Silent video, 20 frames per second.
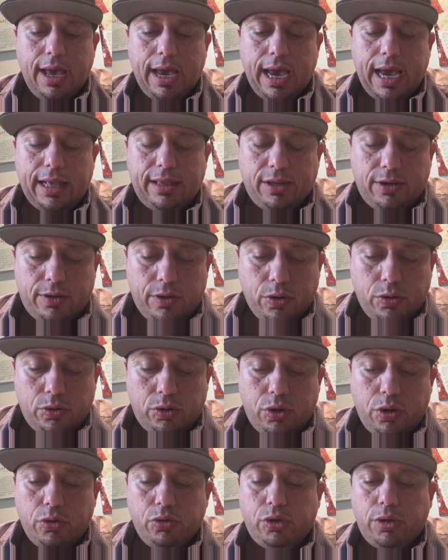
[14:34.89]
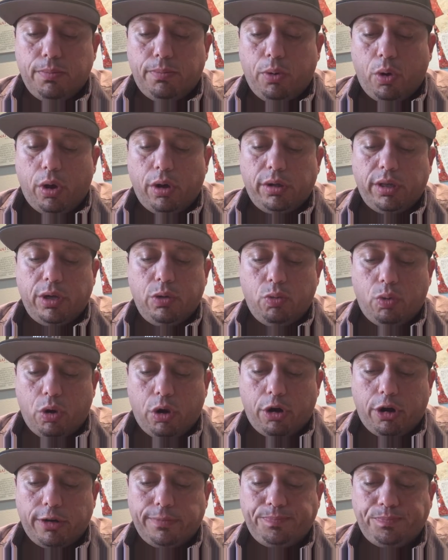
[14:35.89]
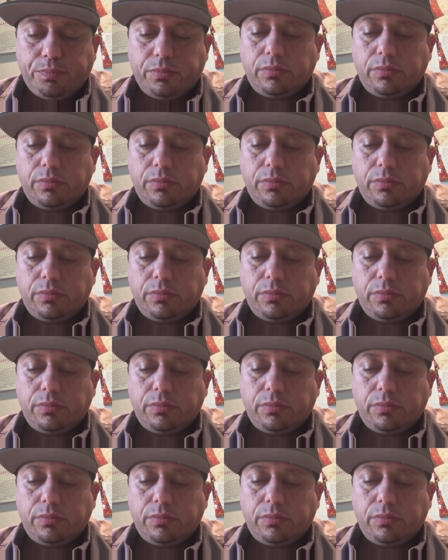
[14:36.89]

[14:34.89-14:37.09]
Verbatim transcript: Add the couscous to boiling water